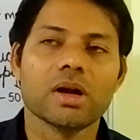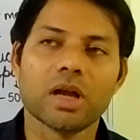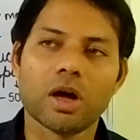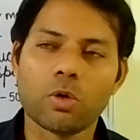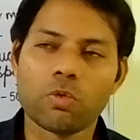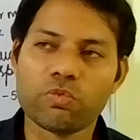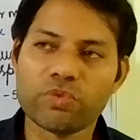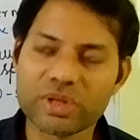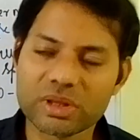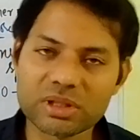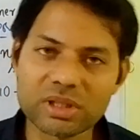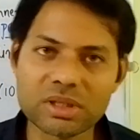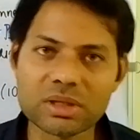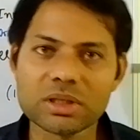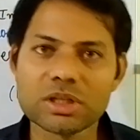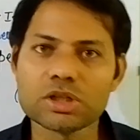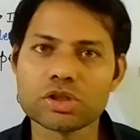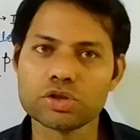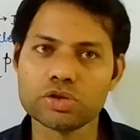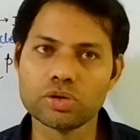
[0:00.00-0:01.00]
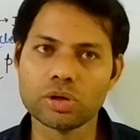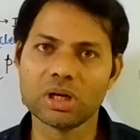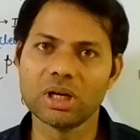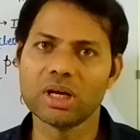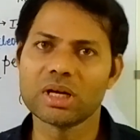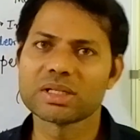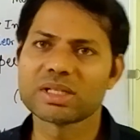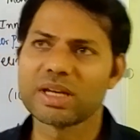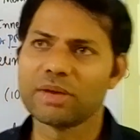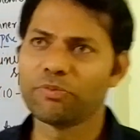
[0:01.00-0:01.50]
Now within this
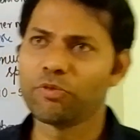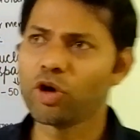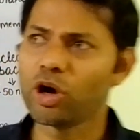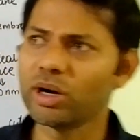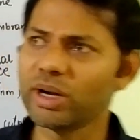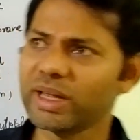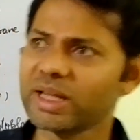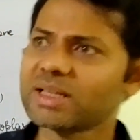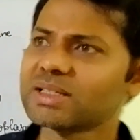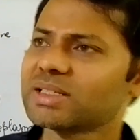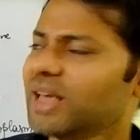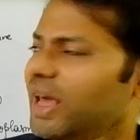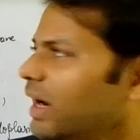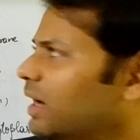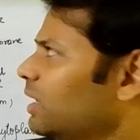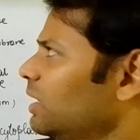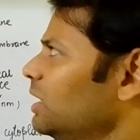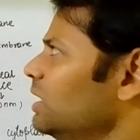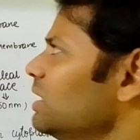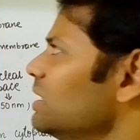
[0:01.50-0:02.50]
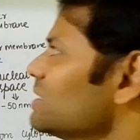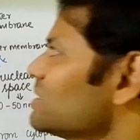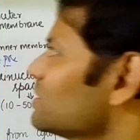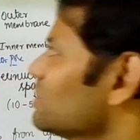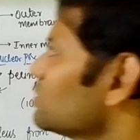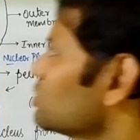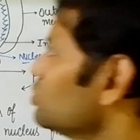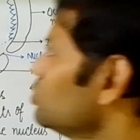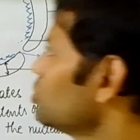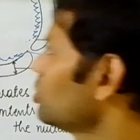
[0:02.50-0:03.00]
nuclear sap, what exactly is
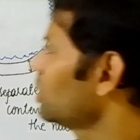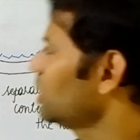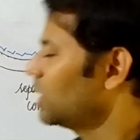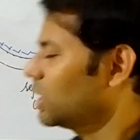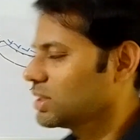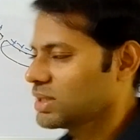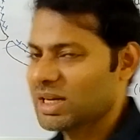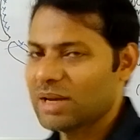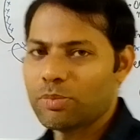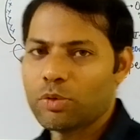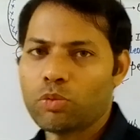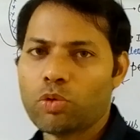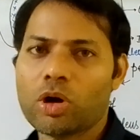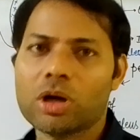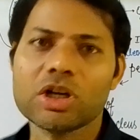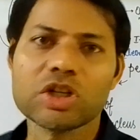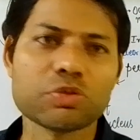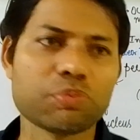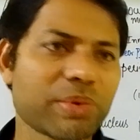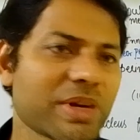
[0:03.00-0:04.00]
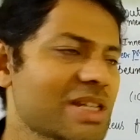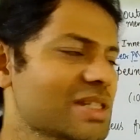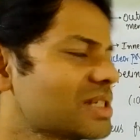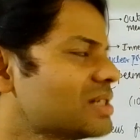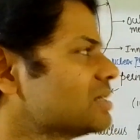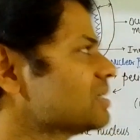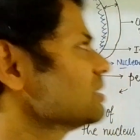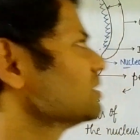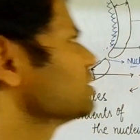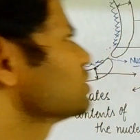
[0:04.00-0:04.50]
this nuclear sap, or what is present